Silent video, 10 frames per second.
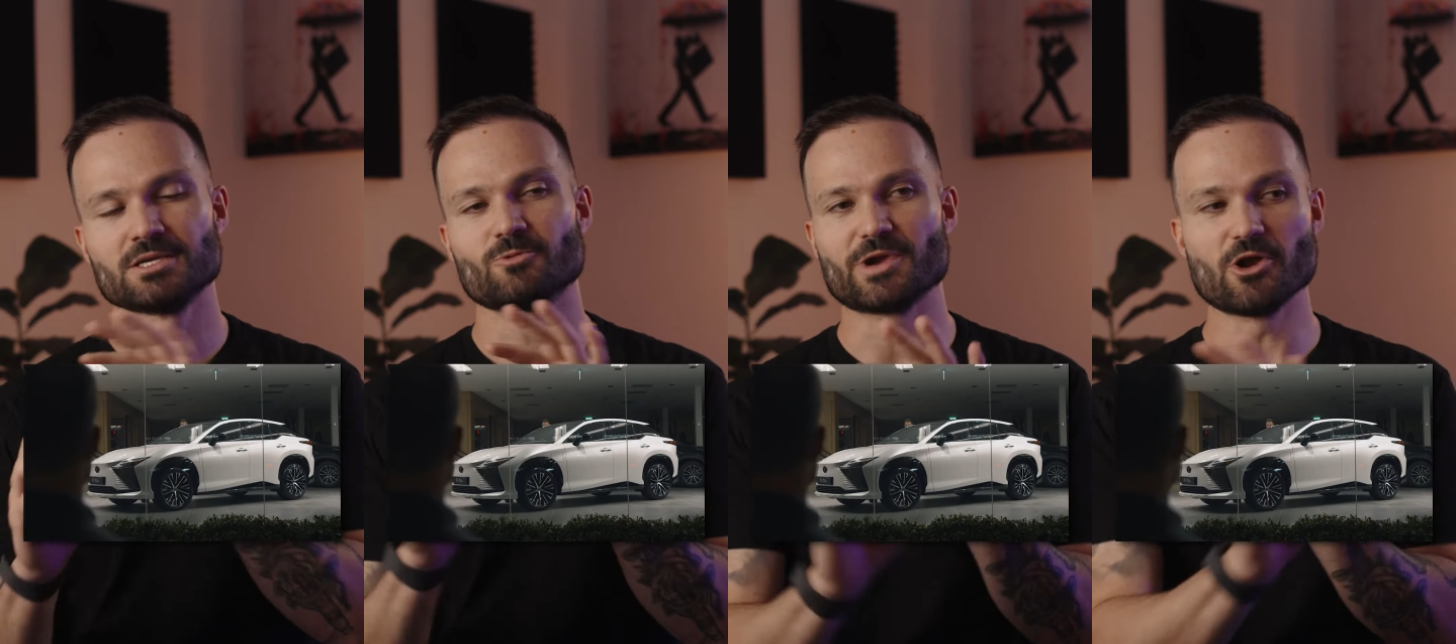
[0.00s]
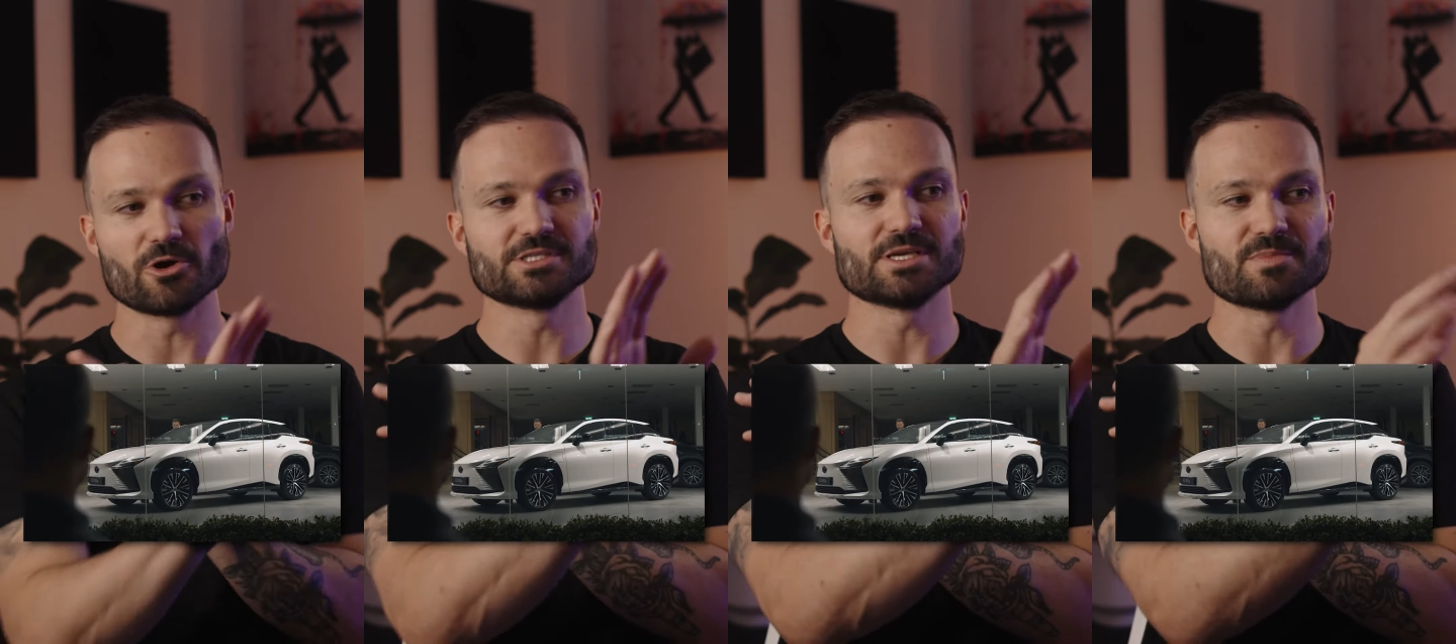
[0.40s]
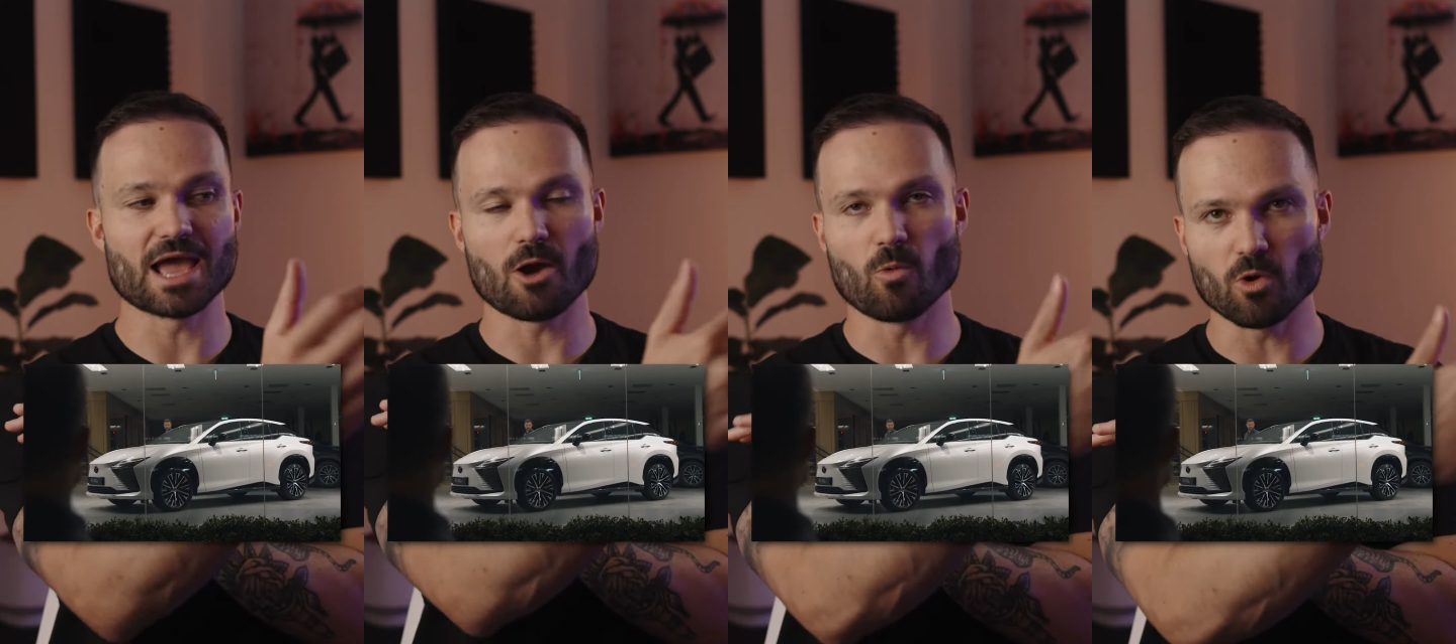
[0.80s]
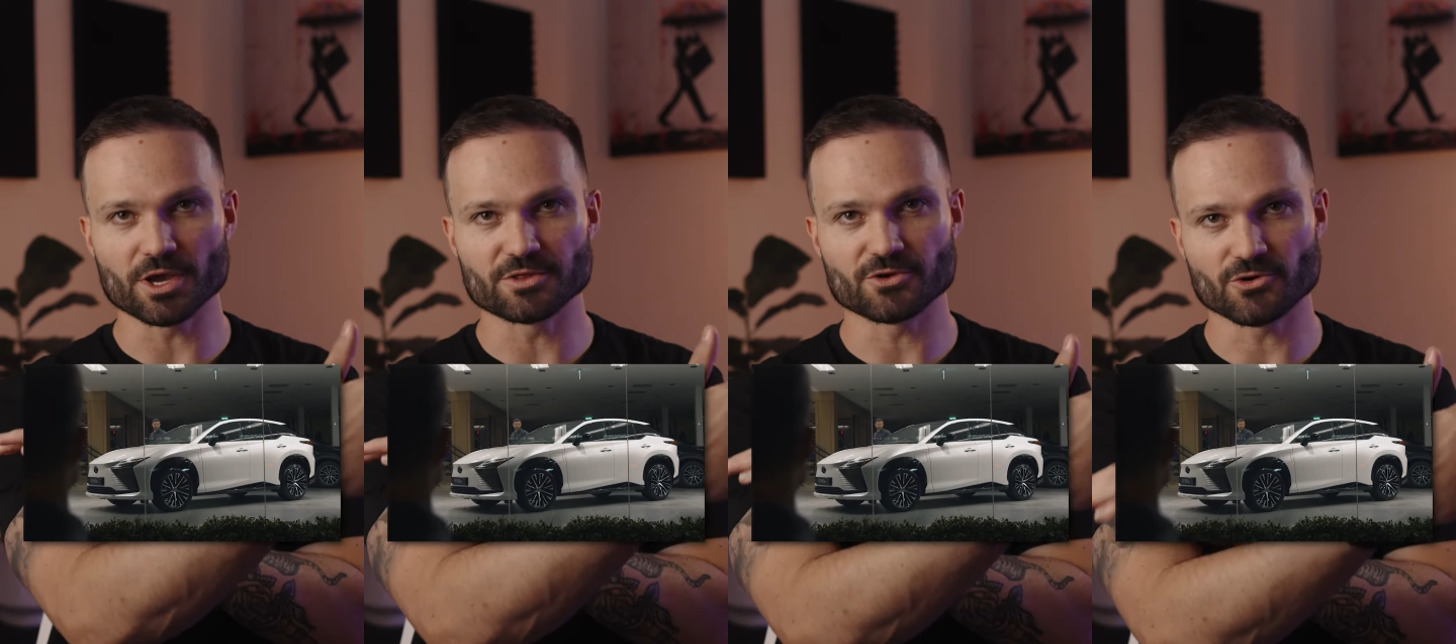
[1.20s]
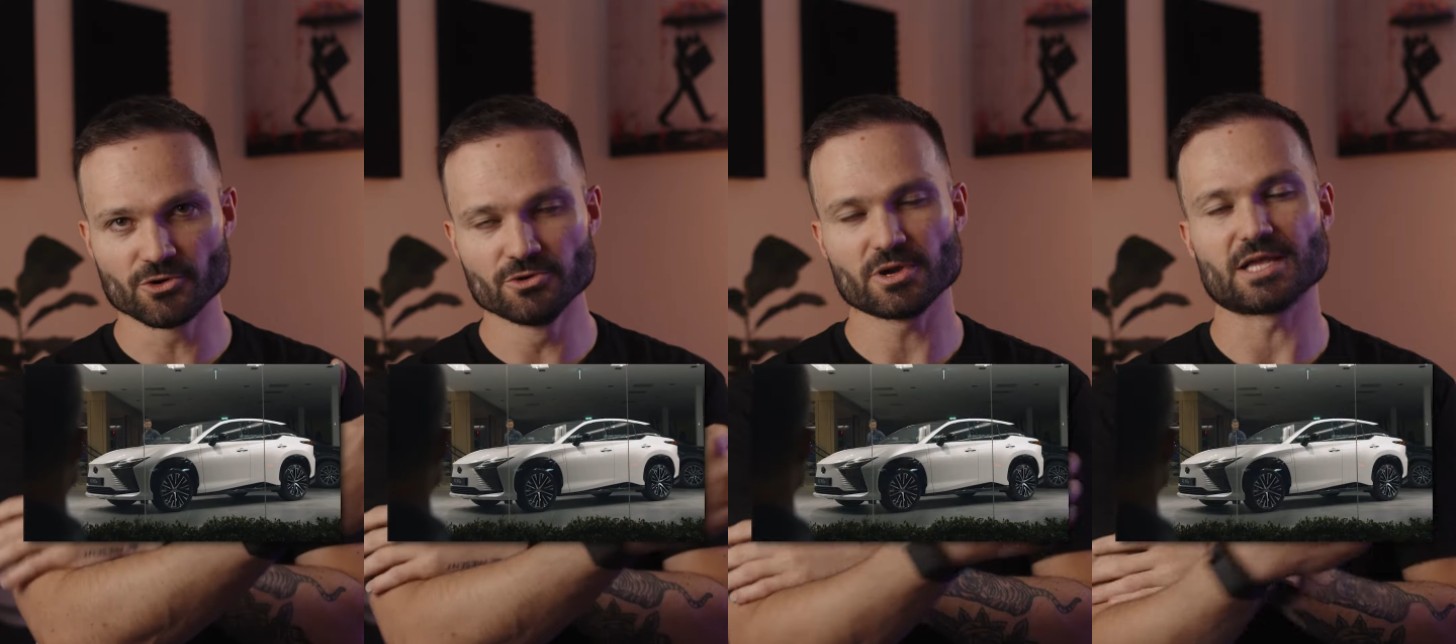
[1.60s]
we notice him now walking
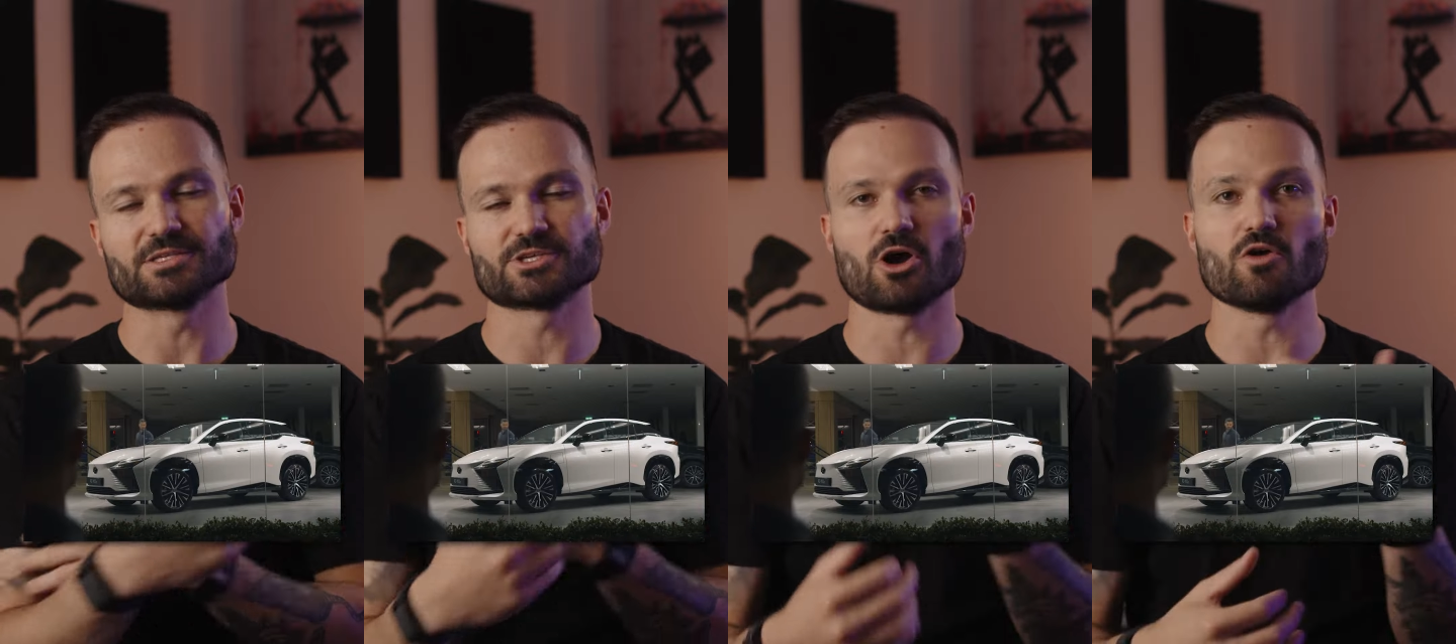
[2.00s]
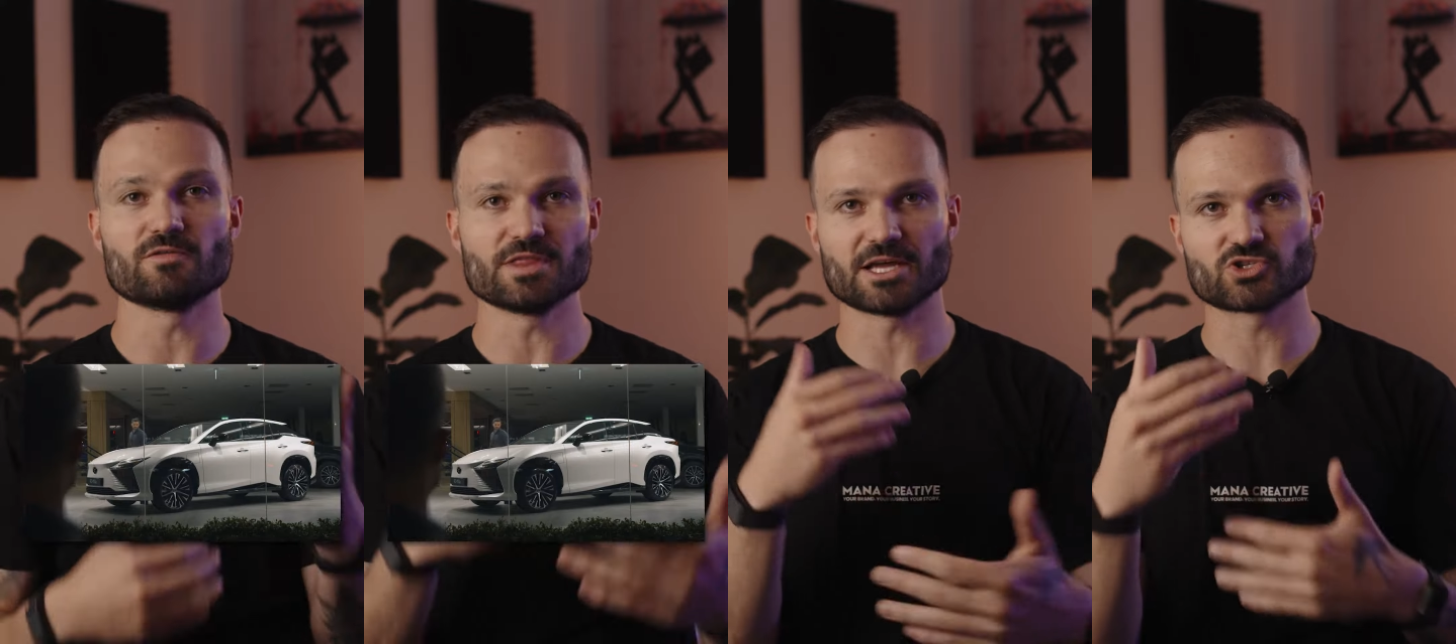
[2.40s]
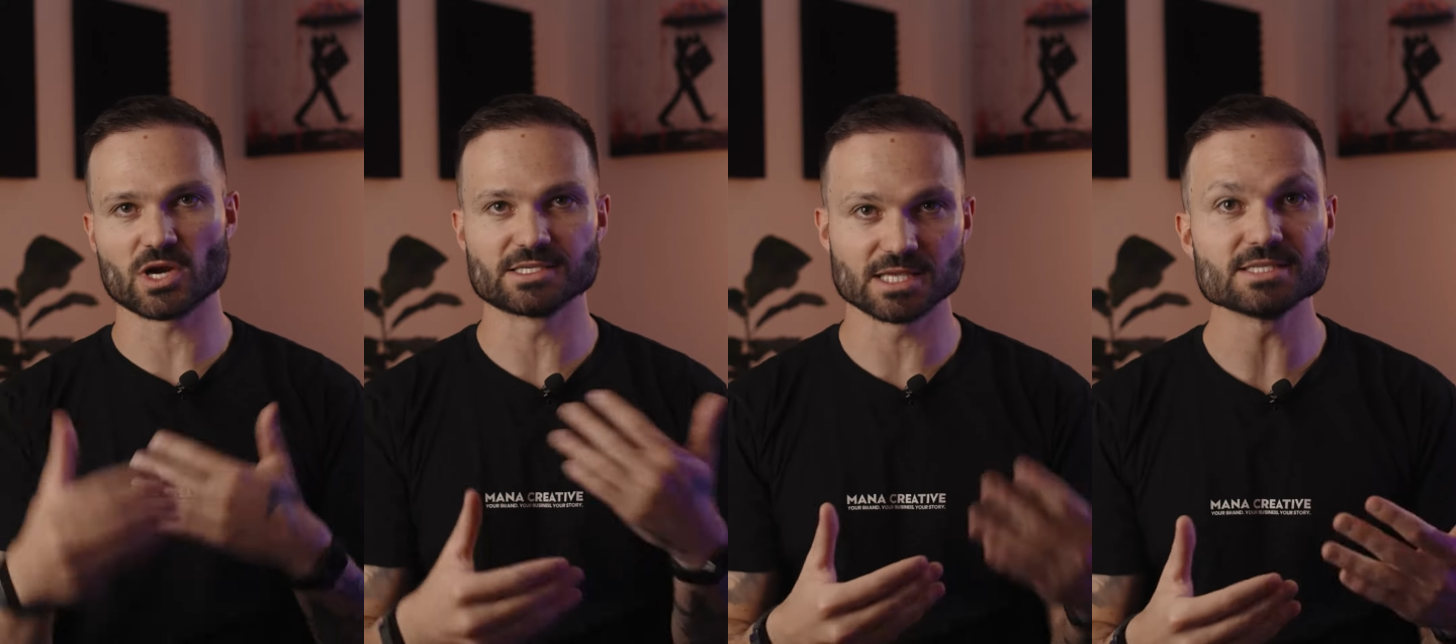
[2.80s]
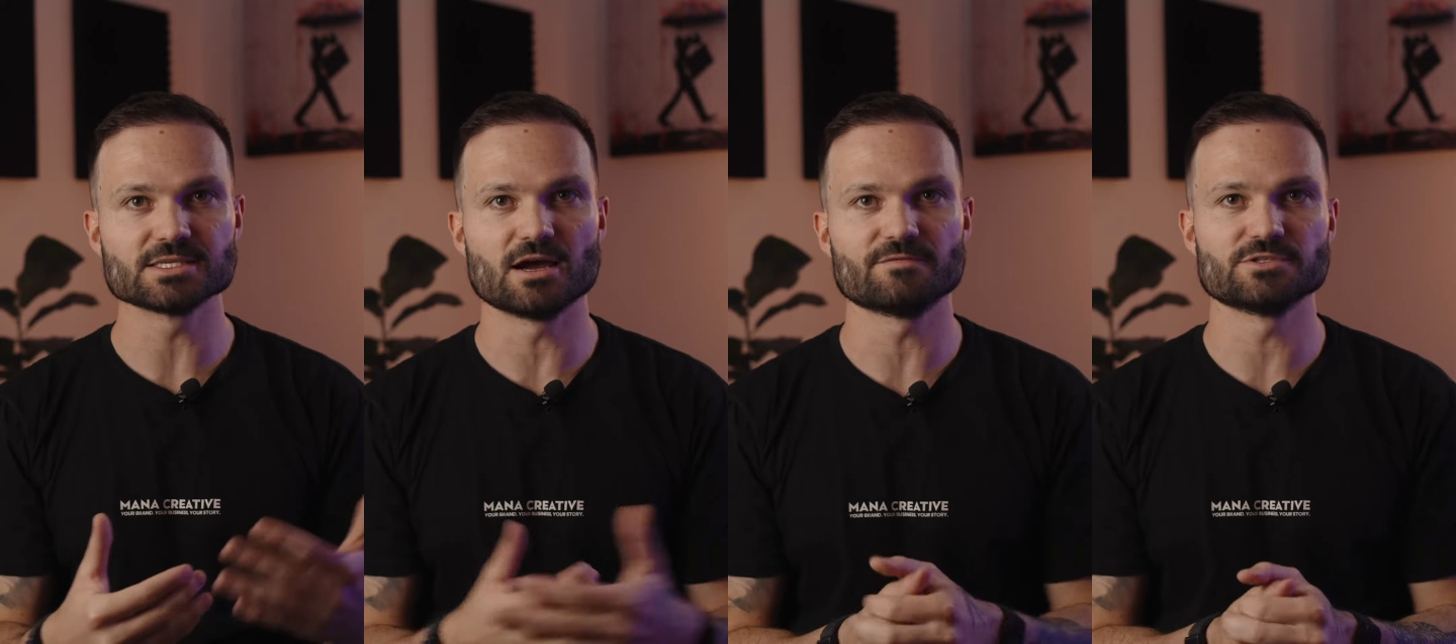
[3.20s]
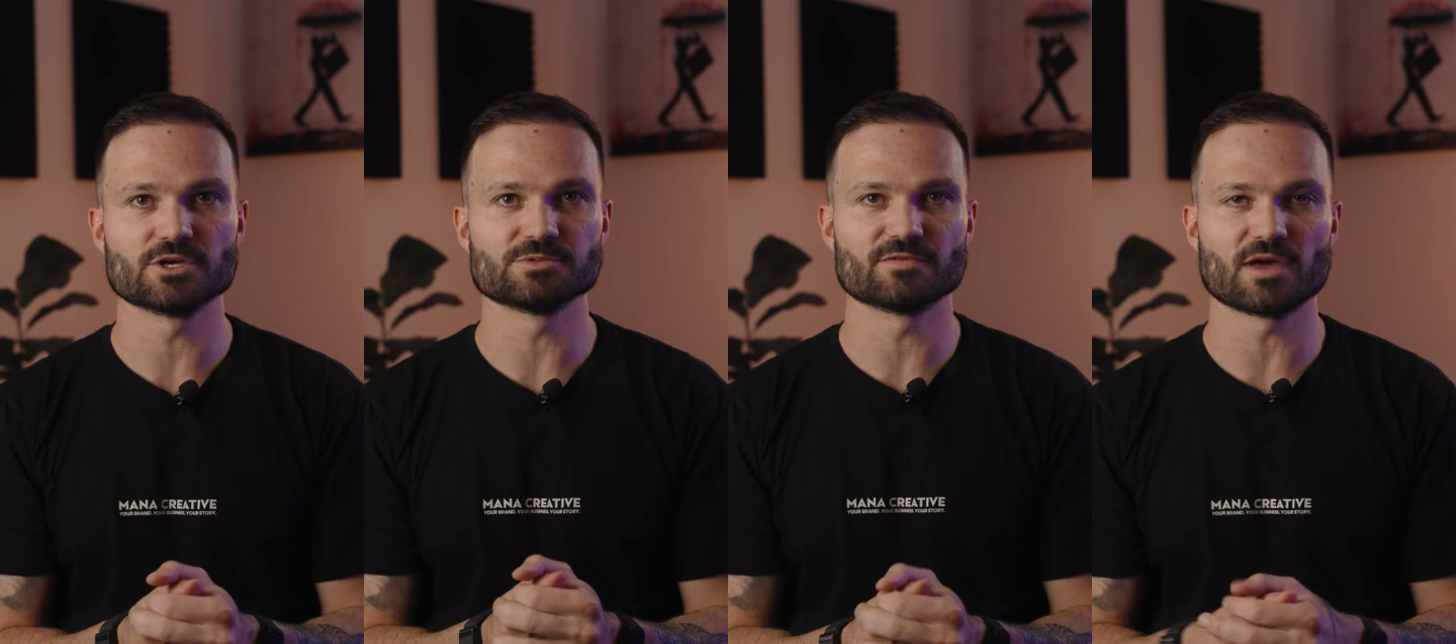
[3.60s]
through, and so hopefully that translates enough in
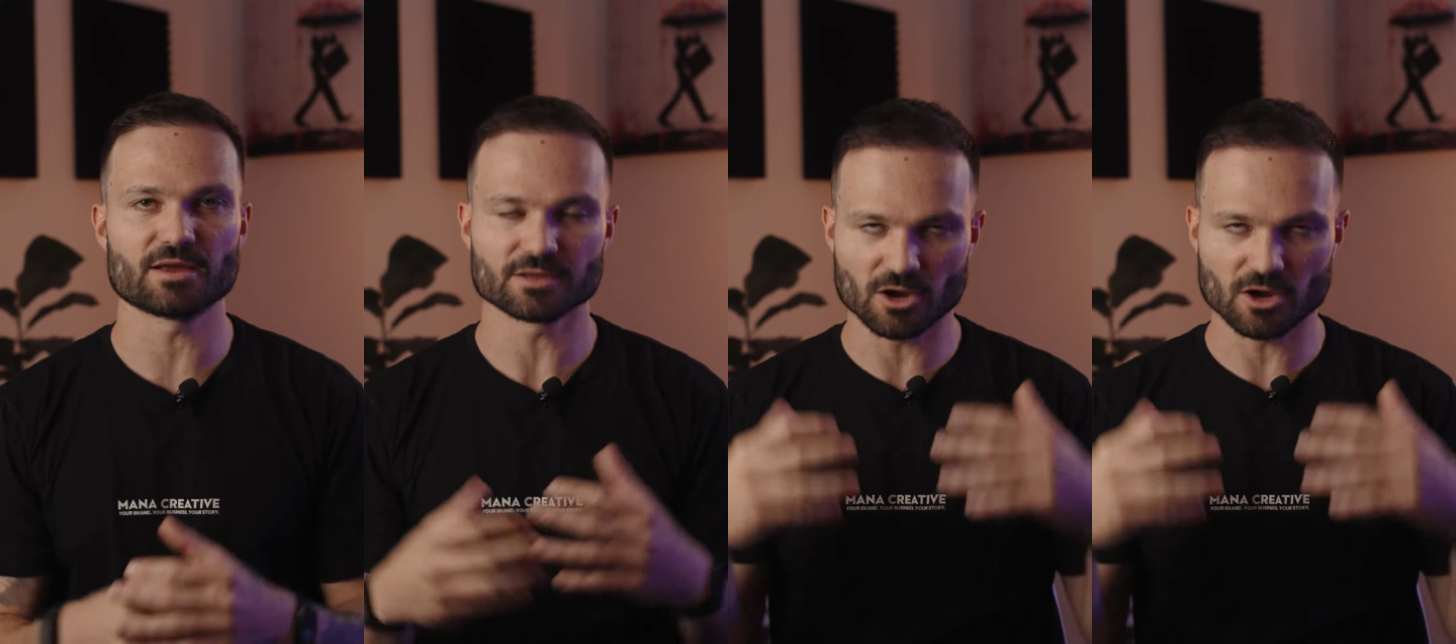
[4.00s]
terms of like,